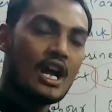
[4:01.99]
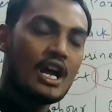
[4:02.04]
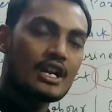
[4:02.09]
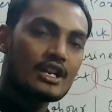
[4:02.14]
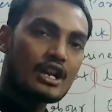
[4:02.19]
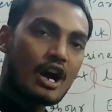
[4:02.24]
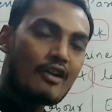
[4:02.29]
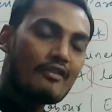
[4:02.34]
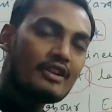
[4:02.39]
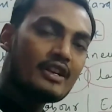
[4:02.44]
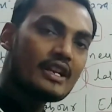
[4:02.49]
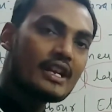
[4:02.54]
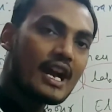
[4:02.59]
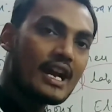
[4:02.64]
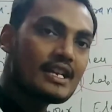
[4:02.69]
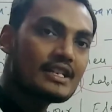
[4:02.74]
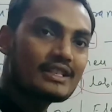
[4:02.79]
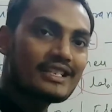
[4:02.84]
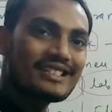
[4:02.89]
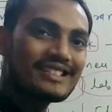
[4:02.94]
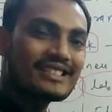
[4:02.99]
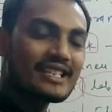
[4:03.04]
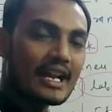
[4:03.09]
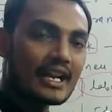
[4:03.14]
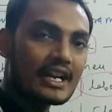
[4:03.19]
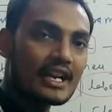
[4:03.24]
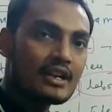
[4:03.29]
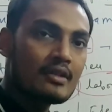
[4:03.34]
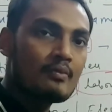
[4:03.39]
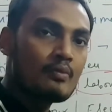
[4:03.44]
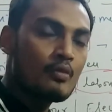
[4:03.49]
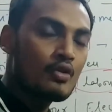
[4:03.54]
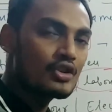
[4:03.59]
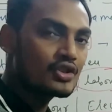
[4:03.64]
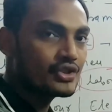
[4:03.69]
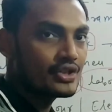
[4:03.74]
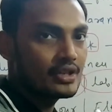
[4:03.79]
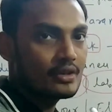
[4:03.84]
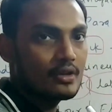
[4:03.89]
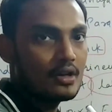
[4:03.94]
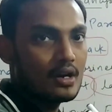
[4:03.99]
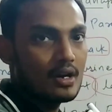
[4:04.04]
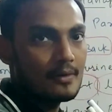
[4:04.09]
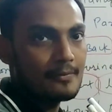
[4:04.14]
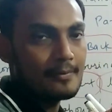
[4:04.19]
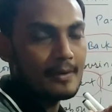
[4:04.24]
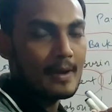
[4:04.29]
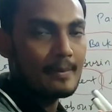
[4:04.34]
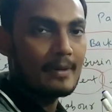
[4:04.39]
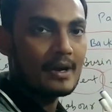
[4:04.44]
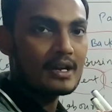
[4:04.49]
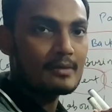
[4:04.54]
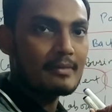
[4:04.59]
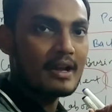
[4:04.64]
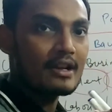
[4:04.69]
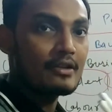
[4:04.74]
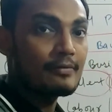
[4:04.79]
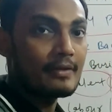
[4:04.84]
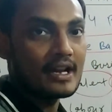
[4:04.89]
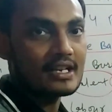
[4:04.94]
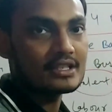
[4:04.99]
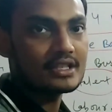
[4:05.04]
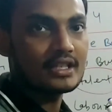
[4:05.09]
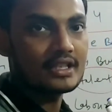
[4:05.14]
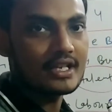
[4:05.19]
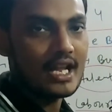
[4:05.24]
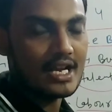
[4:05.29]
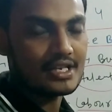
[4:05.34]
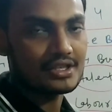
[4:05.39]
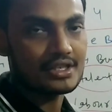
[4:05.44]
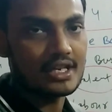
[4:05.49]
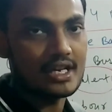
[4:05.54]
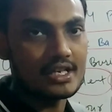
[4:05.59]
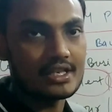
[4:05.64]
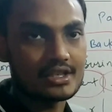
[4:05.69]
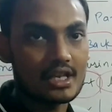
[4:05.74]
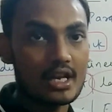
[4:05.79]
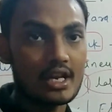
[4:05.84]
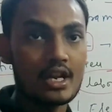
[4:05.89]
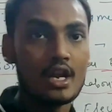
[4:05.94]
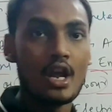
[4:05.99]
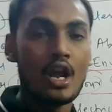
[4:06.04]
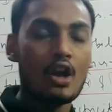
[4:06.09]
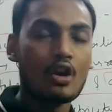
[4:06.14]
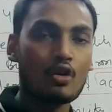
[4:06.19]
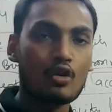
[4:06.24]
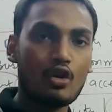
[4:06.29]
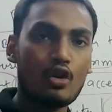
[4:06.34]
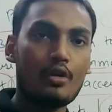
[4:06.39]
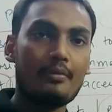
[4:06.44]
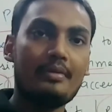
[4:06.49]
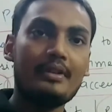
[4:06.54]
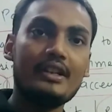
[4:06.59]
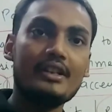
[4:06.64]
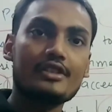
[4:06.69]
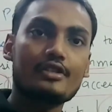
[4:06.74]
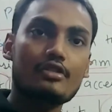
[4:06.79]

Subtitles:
now India is the second most favored manufacturing destination globally.